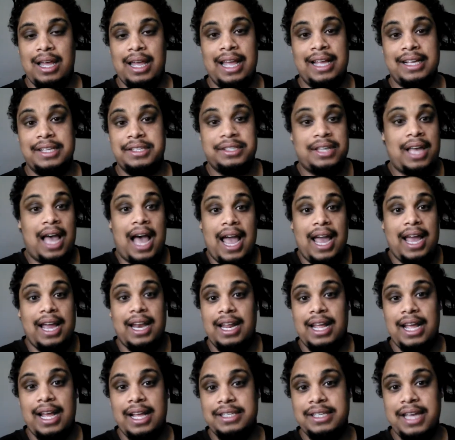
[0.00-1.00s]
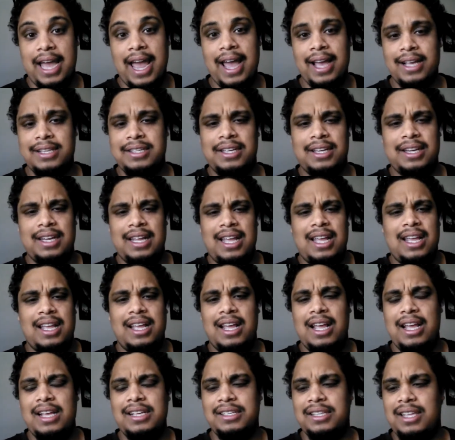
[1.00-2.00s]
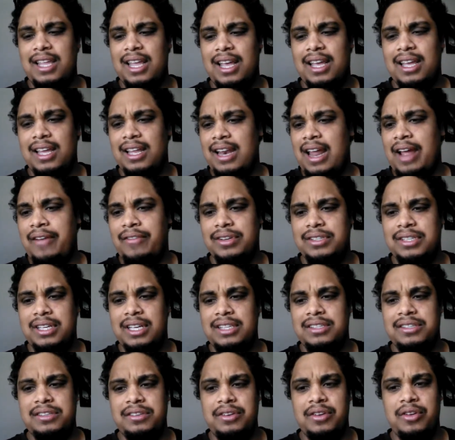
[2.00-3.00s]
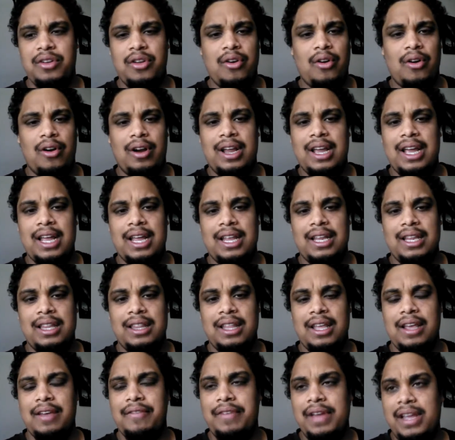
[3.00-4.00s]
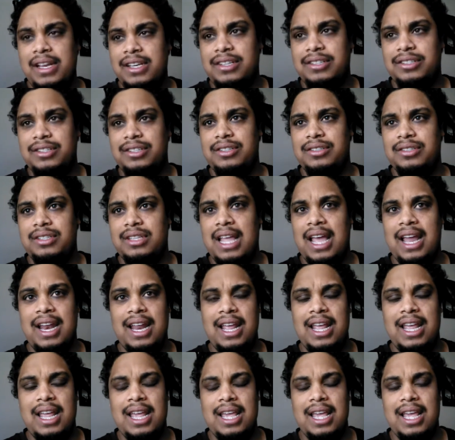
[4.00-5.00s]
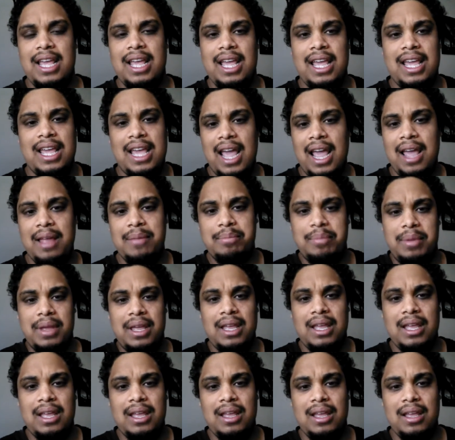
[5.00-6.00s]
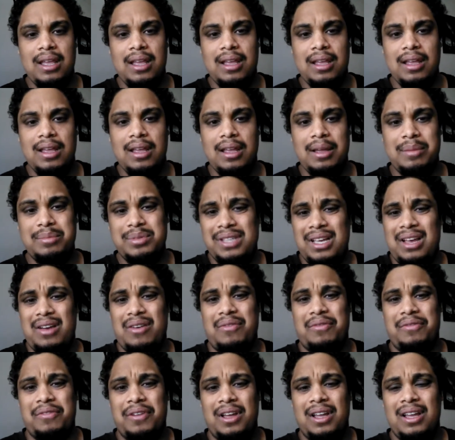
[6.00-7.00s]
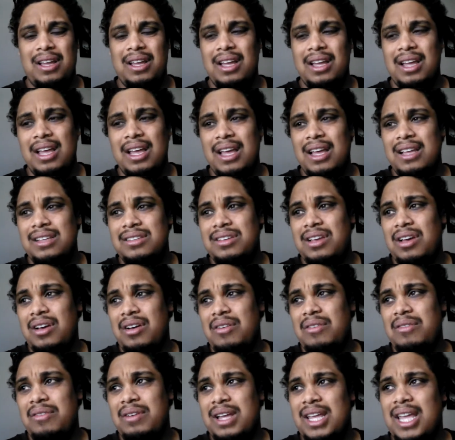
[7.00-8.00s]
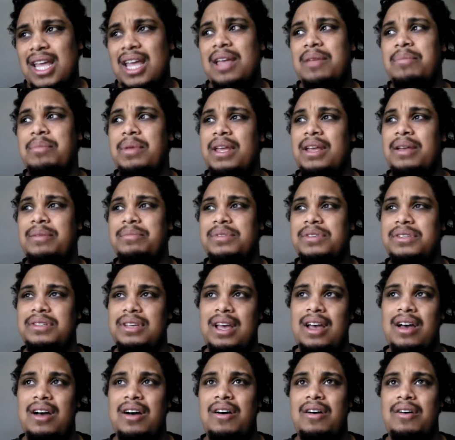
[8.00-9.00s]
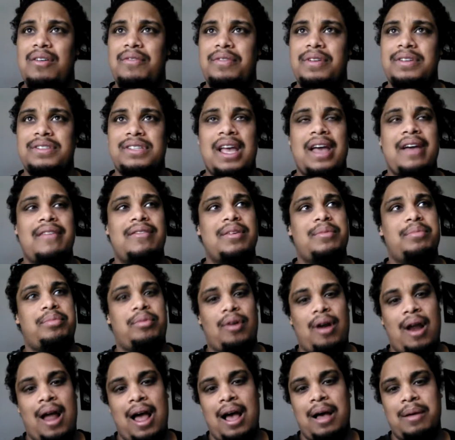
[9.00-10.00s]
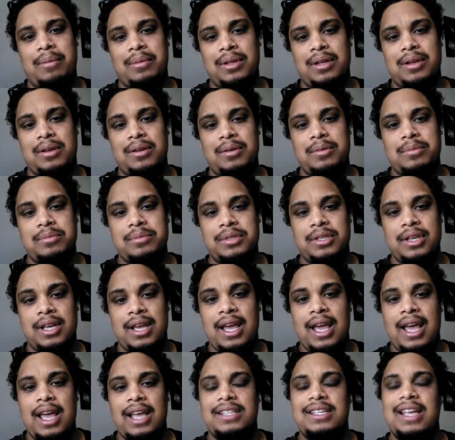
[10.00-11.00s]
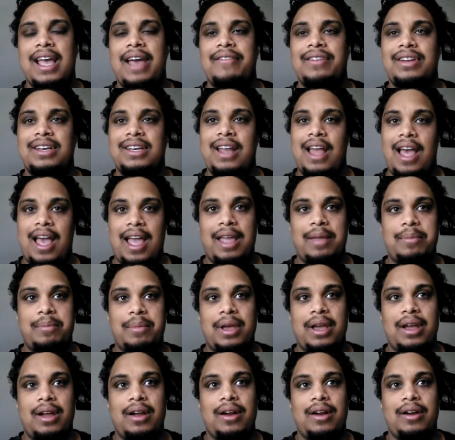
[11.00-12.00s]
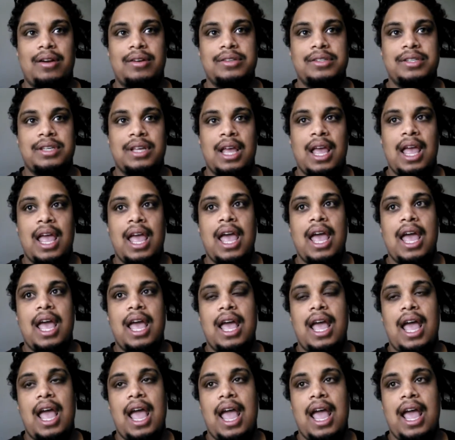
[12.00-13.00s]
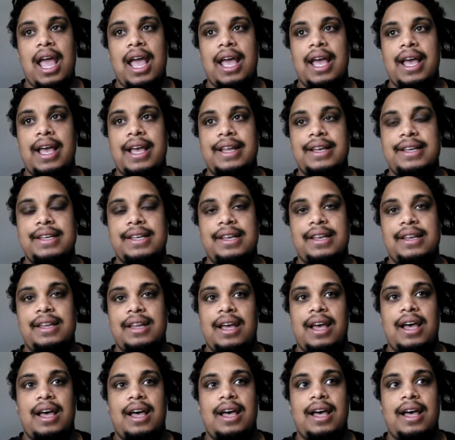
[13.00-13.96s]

anxiety attacks, and he's thinking ever since New York and the Avengers that he can't be himself. So he can't be himself. He's having problems. He's having nightmares. And